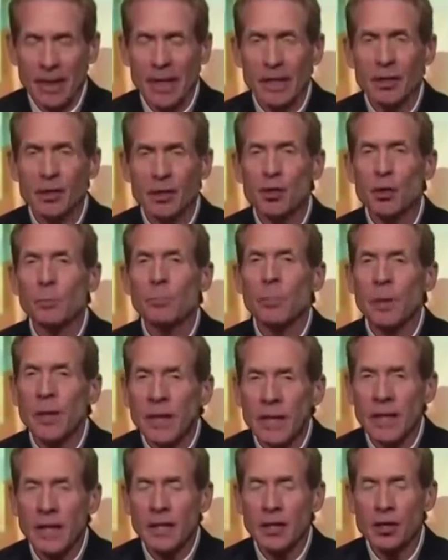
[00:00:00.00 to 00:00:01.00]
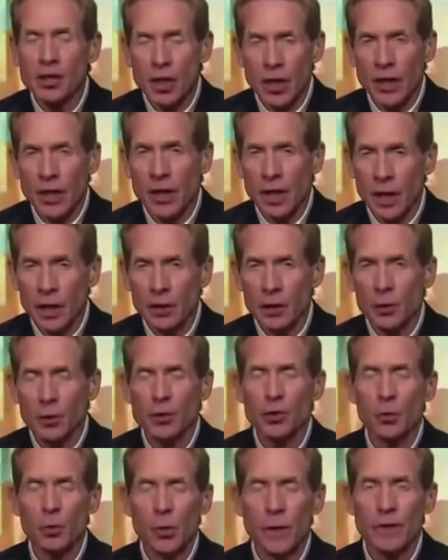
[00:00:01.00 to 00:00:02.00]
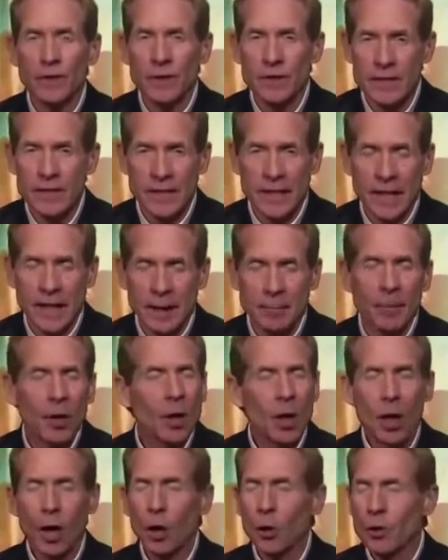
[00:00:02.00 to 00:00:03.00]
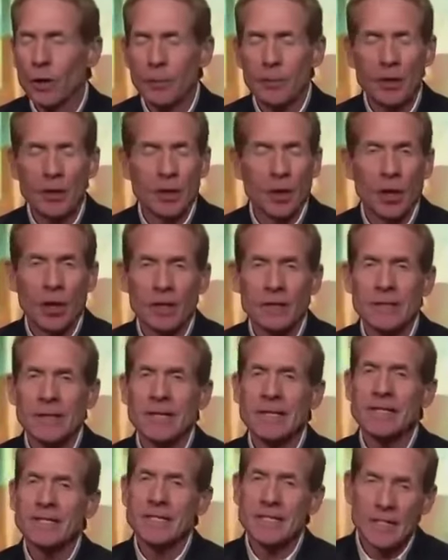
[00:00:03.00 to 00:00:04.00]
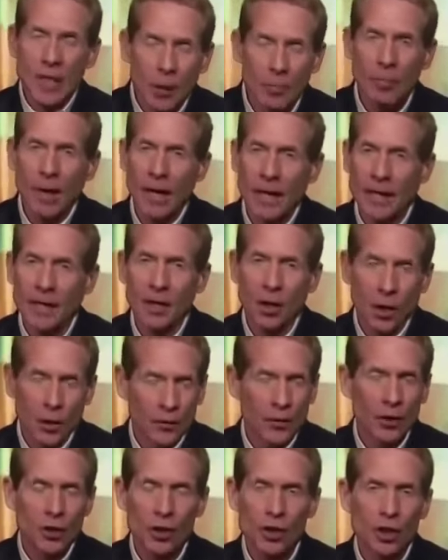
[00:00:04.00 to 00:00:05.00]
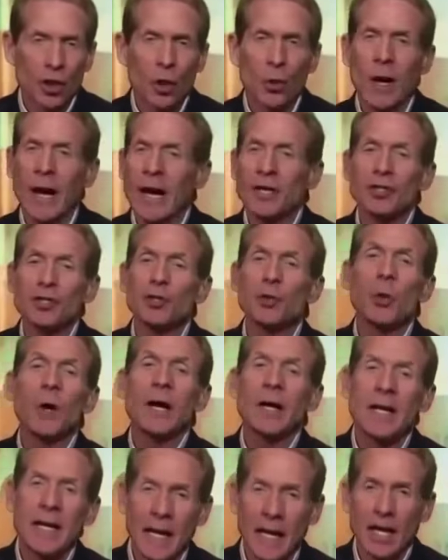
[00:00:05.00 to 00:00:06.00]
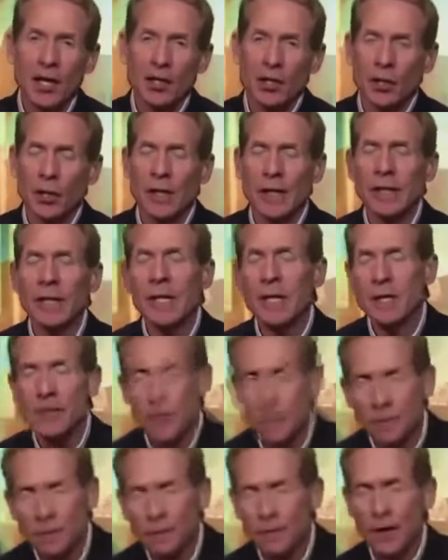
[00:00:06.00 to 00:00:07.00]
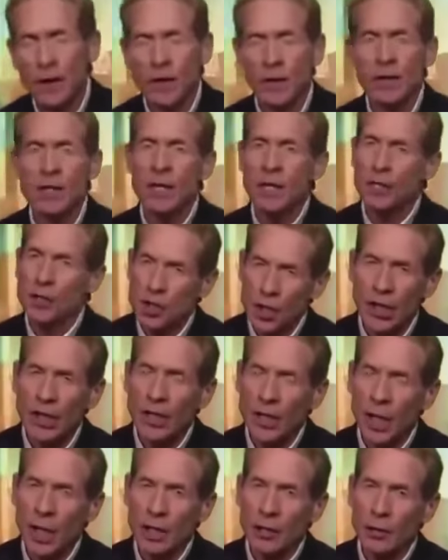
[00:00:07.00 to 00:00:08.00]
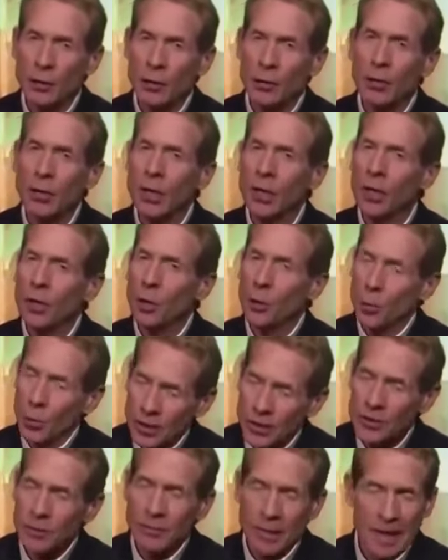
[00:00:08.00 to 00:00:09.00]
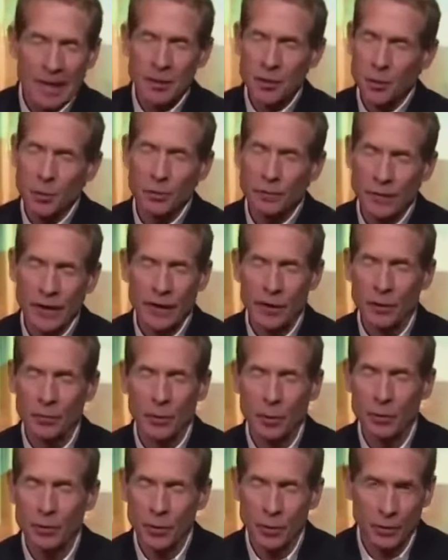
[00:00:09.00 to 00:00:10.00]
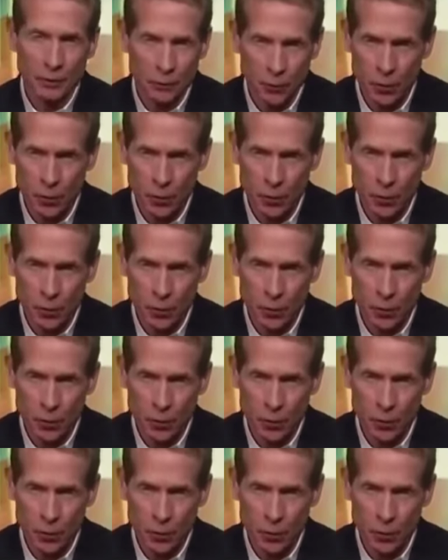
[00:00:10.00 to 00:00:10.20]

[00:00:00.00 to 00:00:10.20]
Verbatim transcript: me into picking Jay Cutler to win this game only because somebody on this show has to occasionally defend Jay Cutler, who went to my school, Vanderbilt